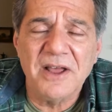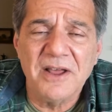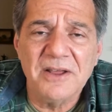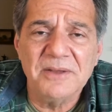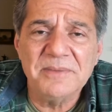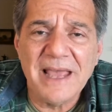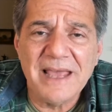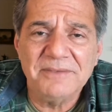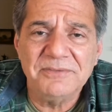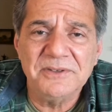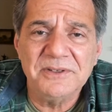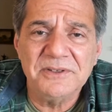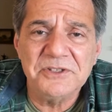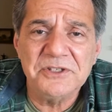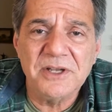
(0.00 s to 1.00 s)

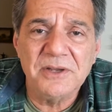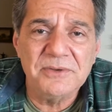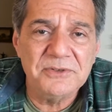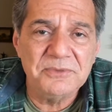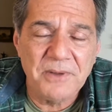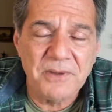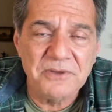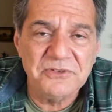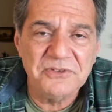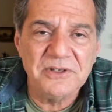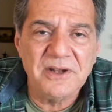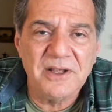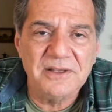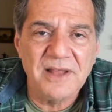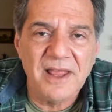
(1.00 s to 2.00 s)
after the show is
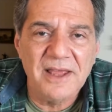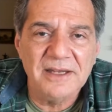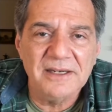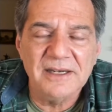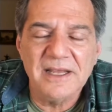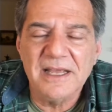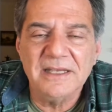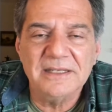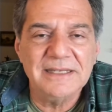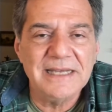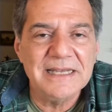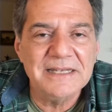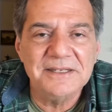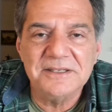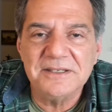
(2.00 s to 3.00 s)
posted online
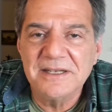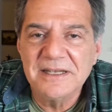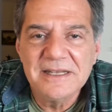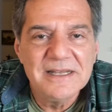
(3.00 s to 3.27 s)
and